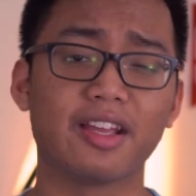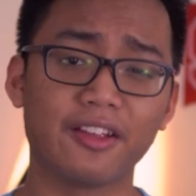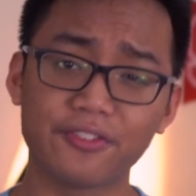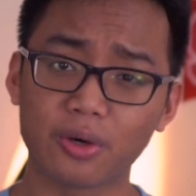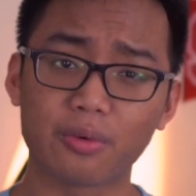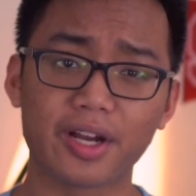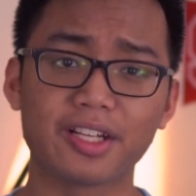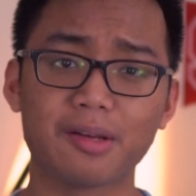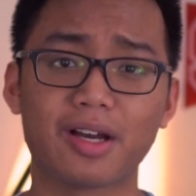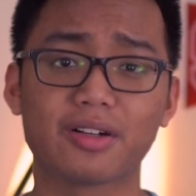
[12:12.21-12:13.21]
If you're
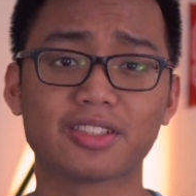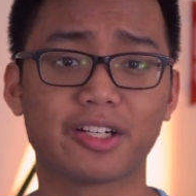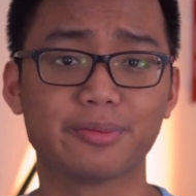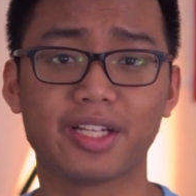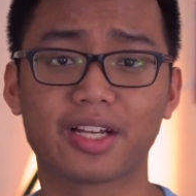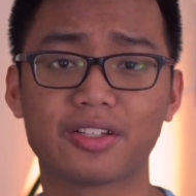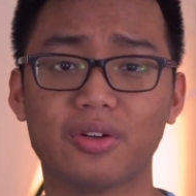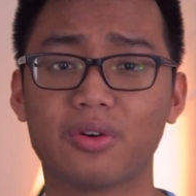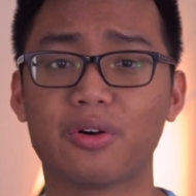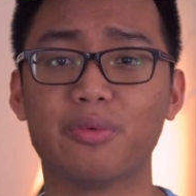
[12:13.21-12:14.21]
writing about a subject
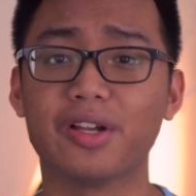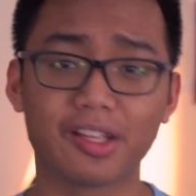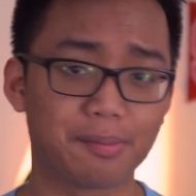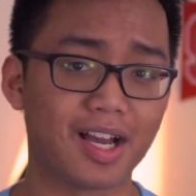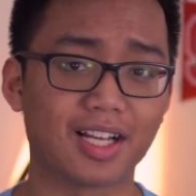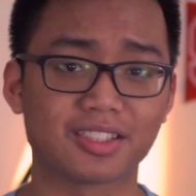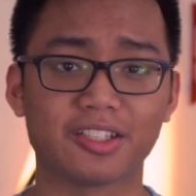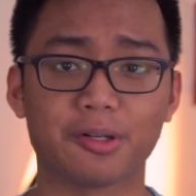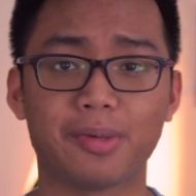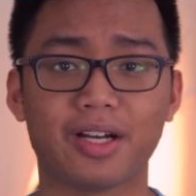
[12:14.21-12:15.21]
you're really
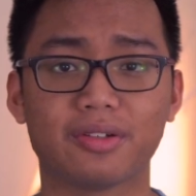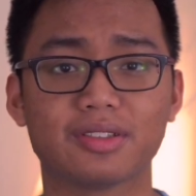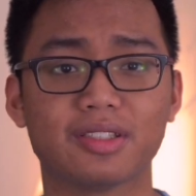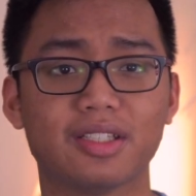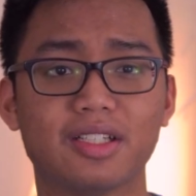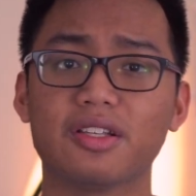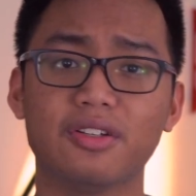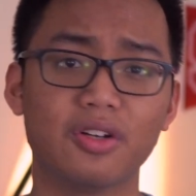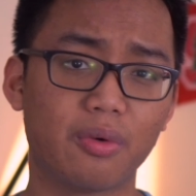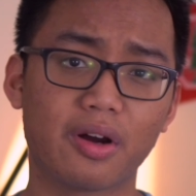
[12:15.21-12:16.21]
passionate about,
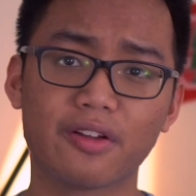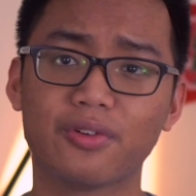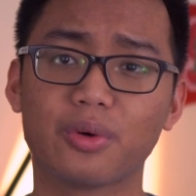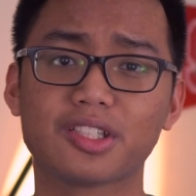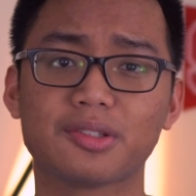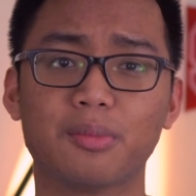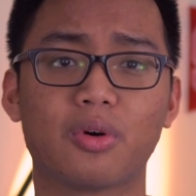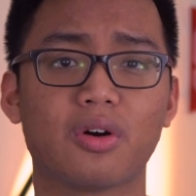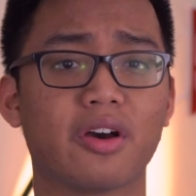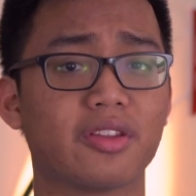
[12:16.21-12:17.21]
you don't want to focus
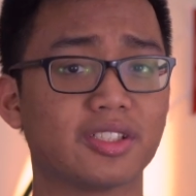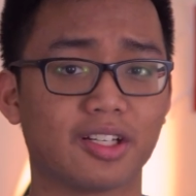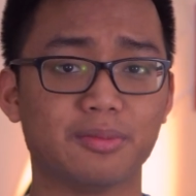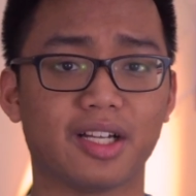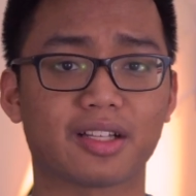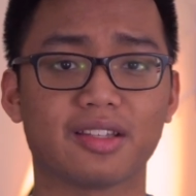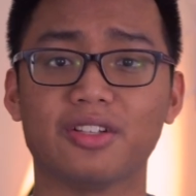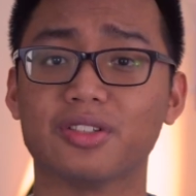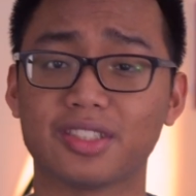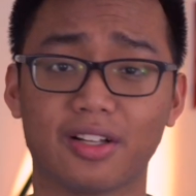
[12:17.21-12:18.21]
more on the subject than
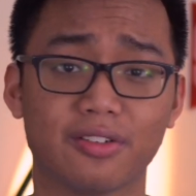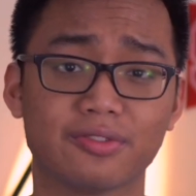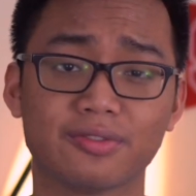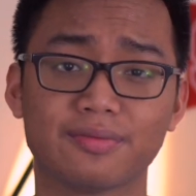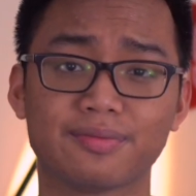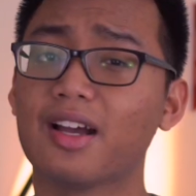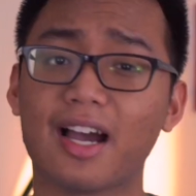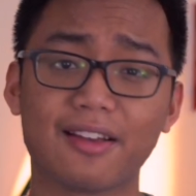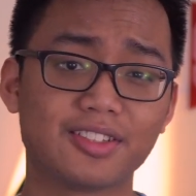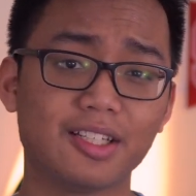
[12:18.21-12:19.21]
yourself.
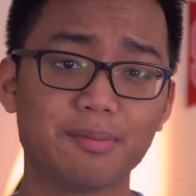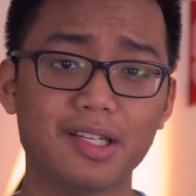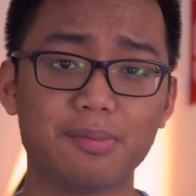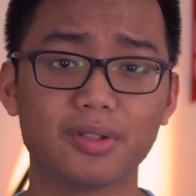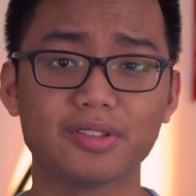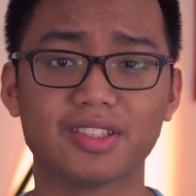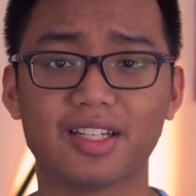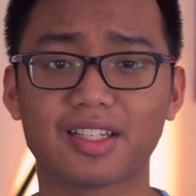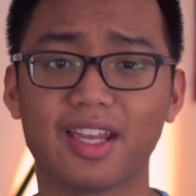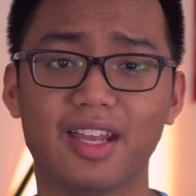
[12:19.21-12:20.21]
I've seen people
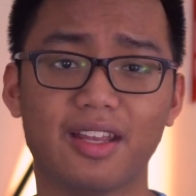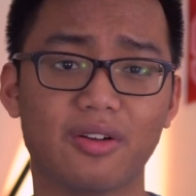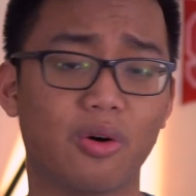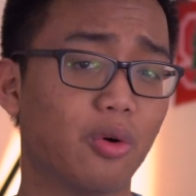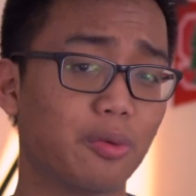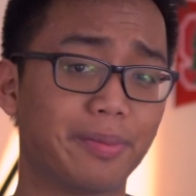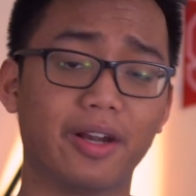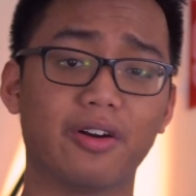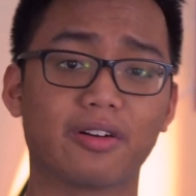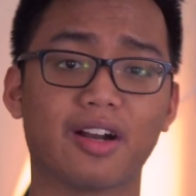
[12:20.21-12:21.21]
dedicate whole
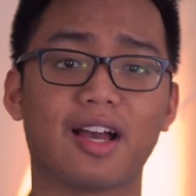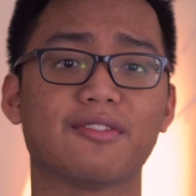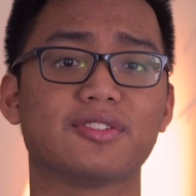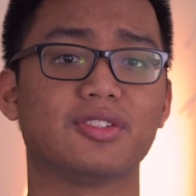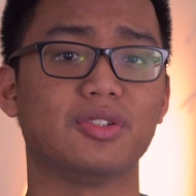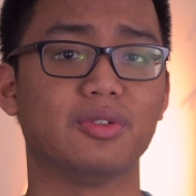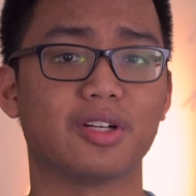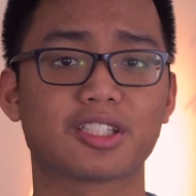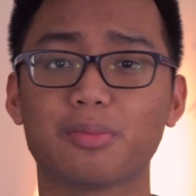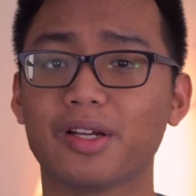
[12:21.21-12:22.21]
paragraphs to
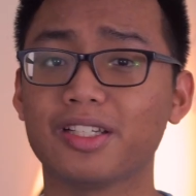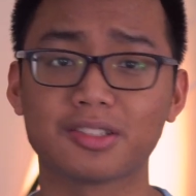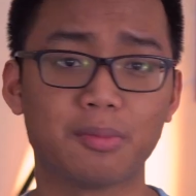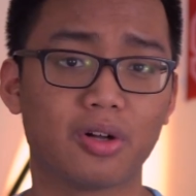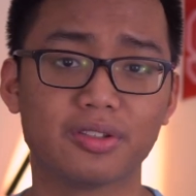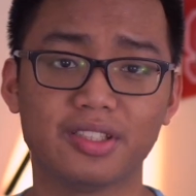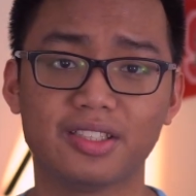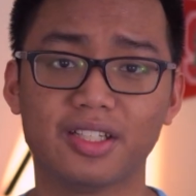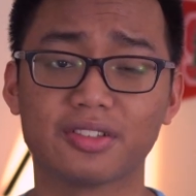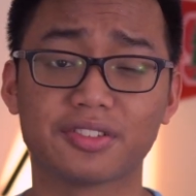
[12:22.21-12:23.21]
explaining small
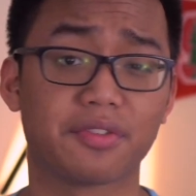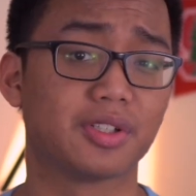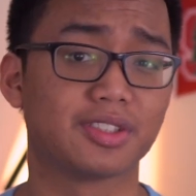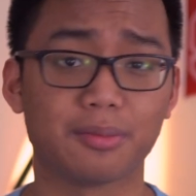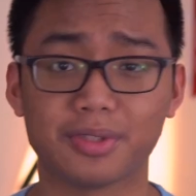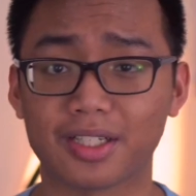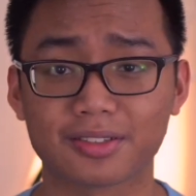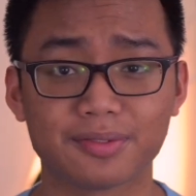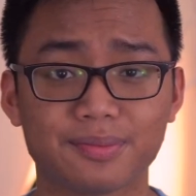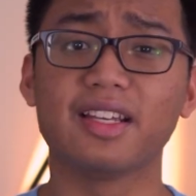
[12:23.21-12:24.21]
details of their subject.